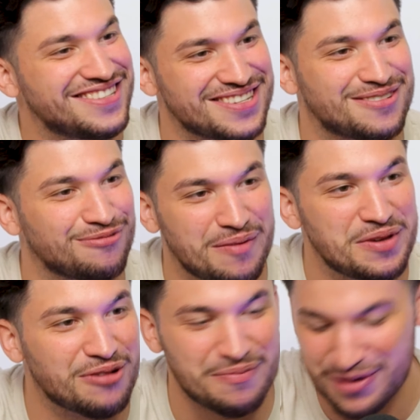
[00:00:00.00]
just ribby,
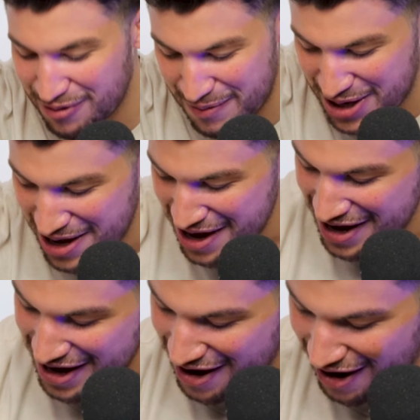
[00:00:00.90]
ribby, ribby.
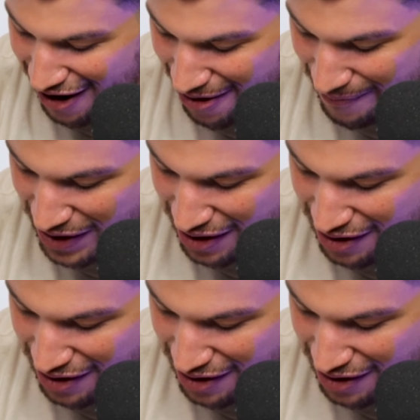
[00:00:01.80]
Um,